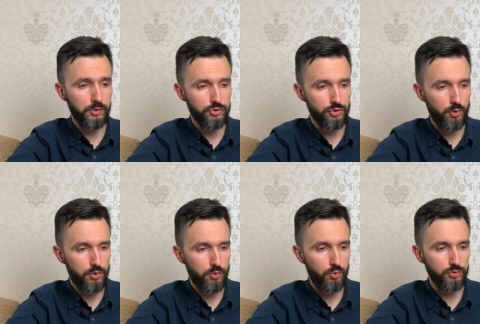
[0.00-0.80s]
show you
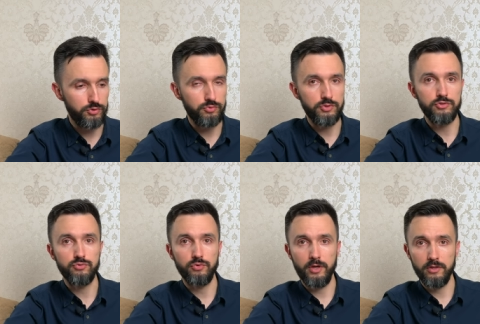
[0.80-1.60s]
what you need to
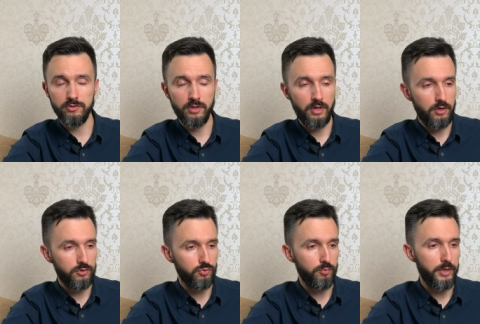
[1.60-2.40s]
add
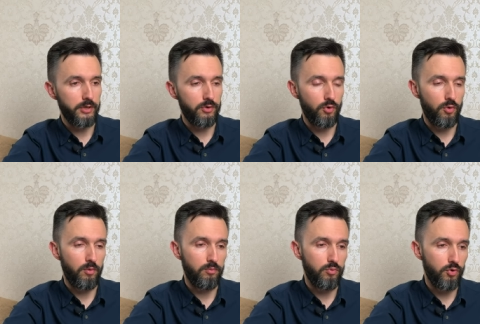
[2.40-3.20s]
to make your
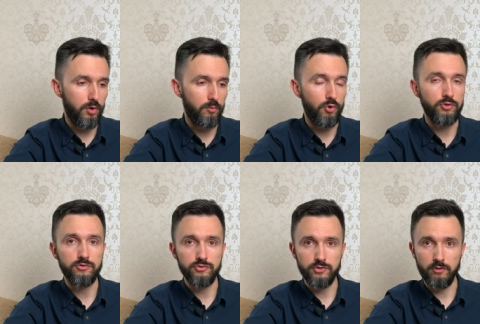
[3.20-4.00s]
book more
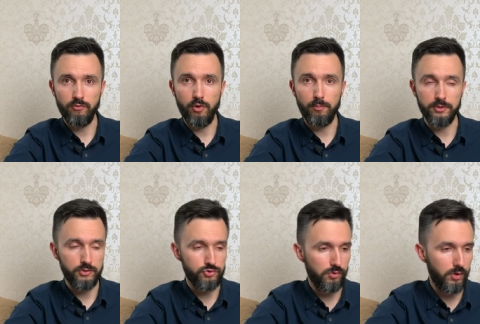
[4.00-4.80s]
interesting for your
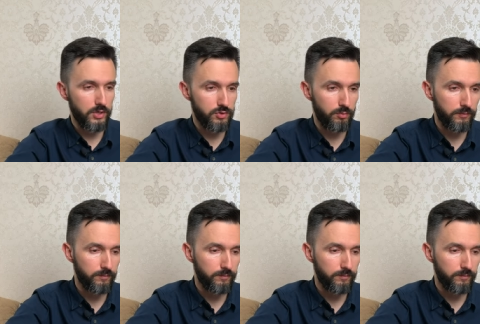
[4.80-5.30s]
potential customer.